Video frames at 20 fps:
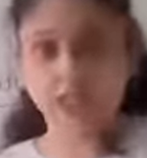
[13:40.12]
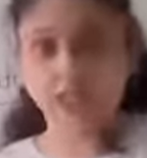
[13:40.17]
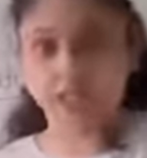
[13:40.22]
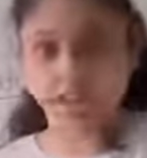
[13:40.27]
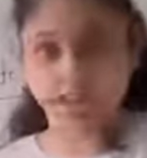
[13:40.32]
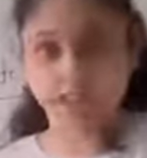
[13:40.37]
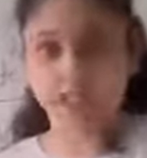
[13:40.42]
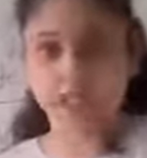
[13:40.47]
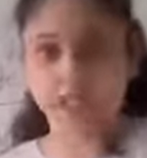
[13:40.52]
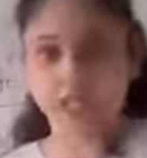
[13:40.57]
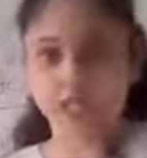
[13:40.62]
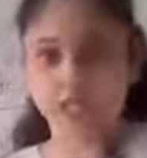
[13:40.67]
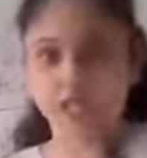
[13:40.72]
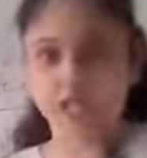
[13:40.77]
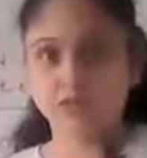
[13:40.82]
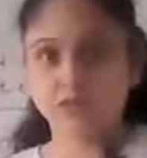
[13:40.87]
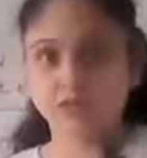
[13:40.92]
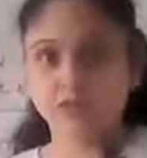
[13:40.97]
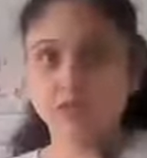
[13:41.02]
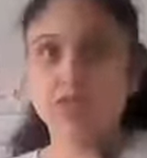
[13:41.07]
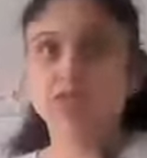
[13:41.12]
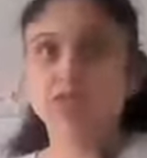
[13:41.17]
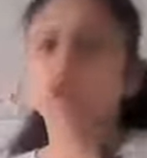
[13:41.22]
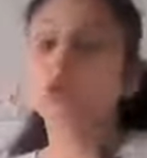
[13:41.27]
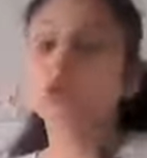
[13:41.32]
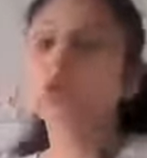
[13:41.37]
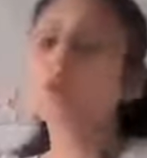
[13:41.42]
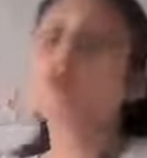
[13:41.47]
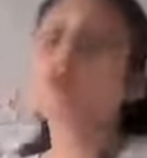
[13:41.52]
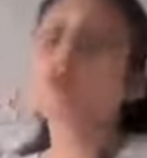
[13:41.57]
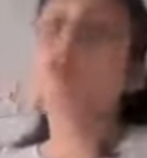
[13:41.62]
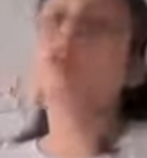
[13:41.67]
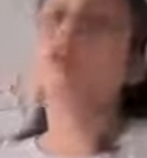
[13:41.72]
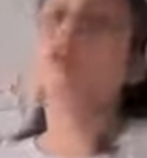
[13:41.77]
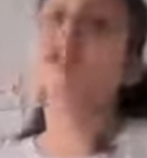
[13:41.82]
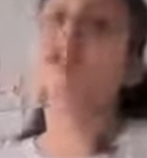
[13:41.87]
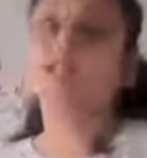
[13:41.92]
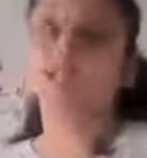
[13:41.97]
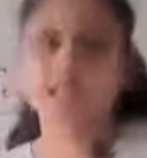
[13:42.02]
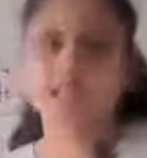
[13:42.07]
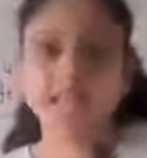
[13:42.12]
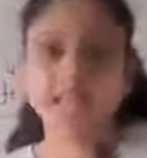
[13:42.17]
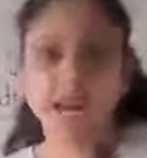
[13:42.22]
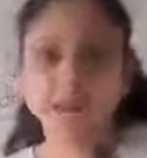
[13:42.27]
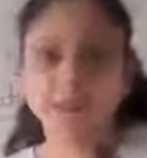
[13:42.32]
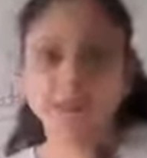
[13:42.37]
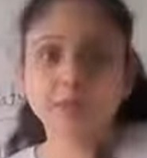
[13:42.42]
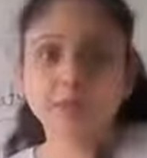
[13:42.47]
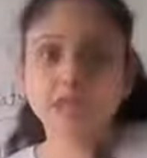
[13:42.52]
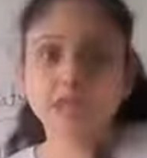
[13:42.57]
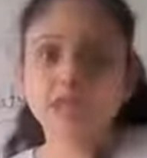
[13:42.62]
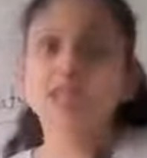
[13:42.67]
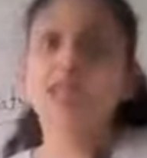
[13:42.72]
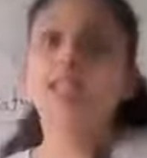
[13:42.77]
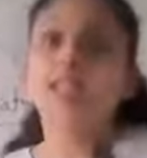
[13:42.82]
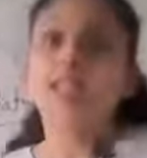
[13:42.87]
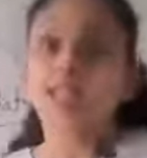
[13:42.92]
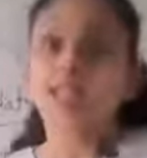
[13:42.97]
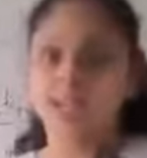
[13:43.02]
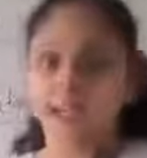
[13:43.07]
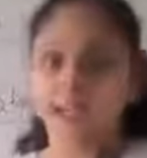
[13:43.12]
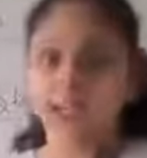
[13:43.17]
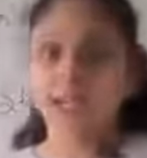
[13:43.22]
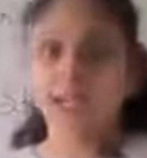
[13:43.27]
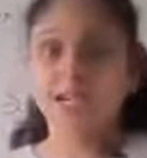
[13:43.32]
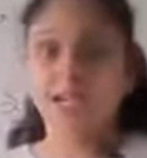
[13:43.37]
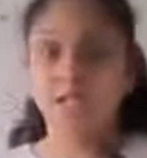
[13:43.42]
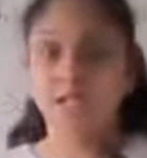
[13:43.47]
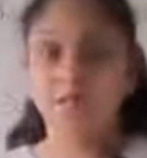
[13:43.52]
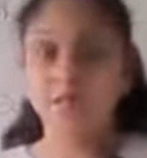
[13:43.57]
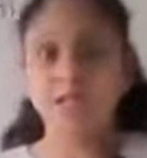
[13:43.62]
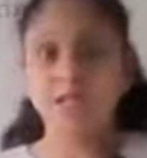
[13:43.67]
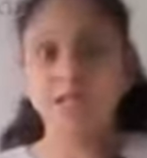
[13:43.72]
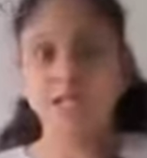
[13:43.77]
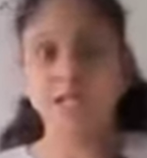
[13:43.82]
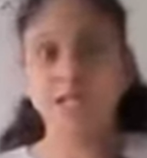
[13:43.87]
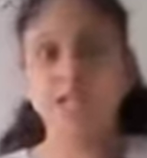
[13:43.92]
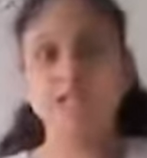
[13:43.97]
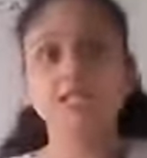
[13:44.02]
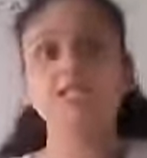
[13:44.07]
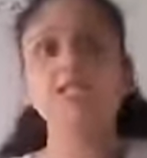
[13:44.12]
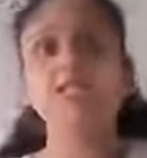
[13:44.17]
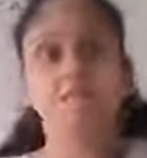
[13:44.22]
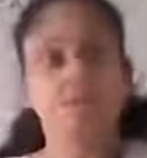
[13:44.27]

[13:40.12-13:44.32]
climate. So what does that mean? That means